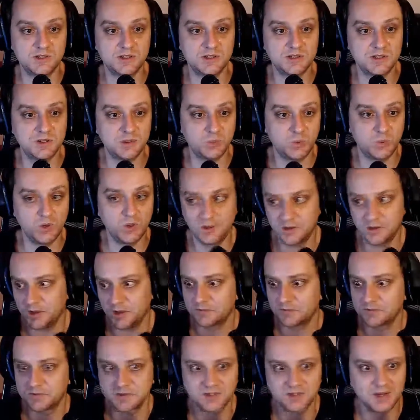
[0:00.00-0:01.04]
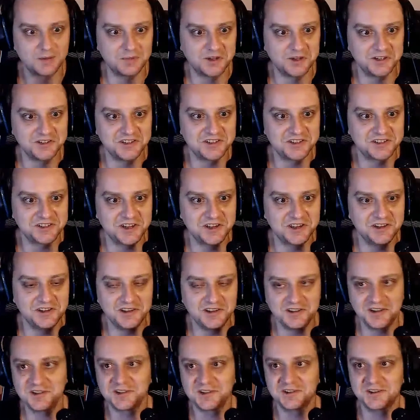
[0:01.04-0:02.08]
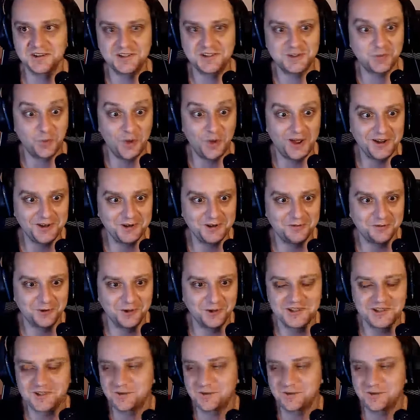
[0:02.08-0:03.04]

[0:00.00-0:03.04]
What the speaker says: that we have some understanding, and it's wonderful.